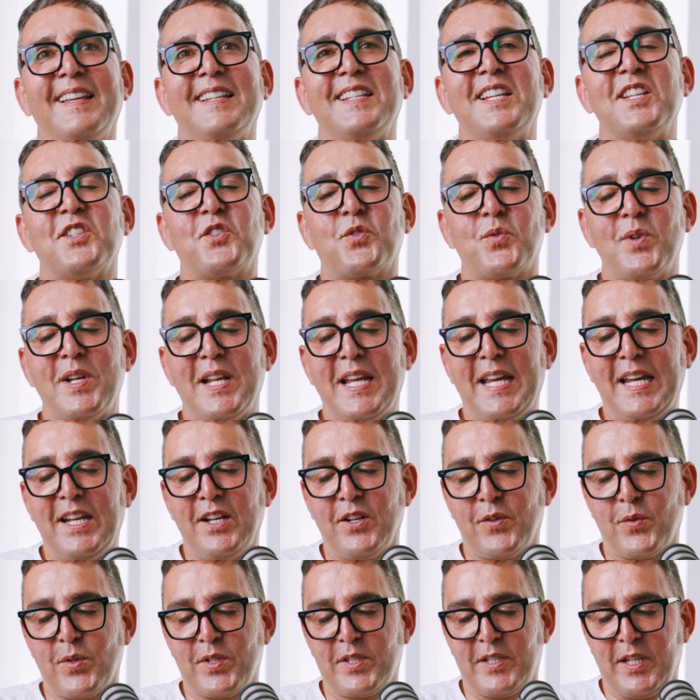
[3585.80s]
this is really
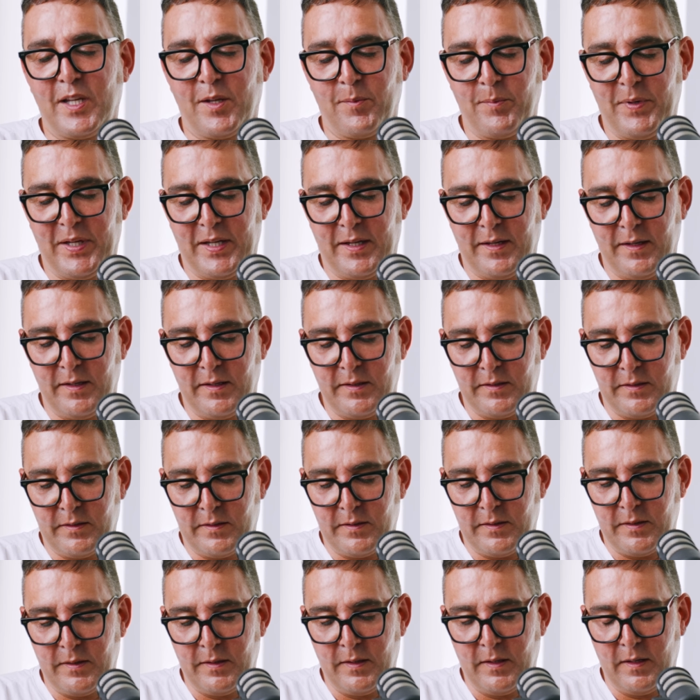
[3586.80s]
interesting
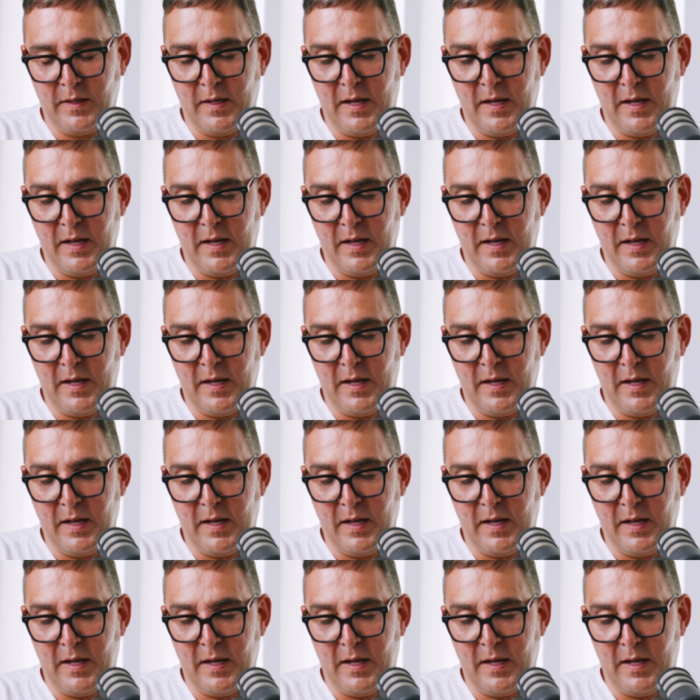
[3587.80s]
because